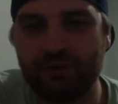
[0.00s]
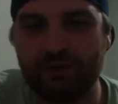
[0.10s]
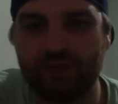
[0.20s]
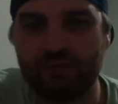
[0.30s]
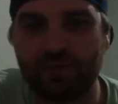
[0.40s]

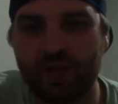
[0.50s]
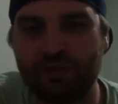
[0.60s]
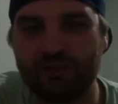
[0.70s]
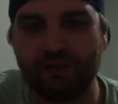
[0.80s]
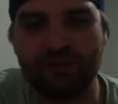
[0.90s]
and
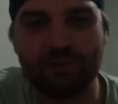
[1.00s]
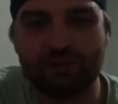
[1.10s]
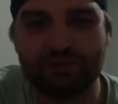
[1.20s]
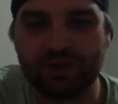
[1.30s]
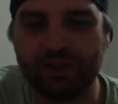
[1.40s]
myself, I was
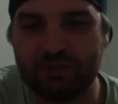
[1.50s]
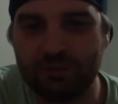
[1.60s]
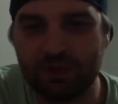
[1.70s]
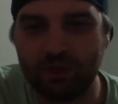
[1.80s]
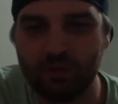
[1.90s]
stuck in the
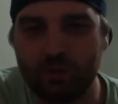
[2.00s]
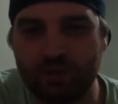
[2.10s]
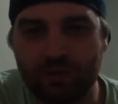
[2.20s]
middle with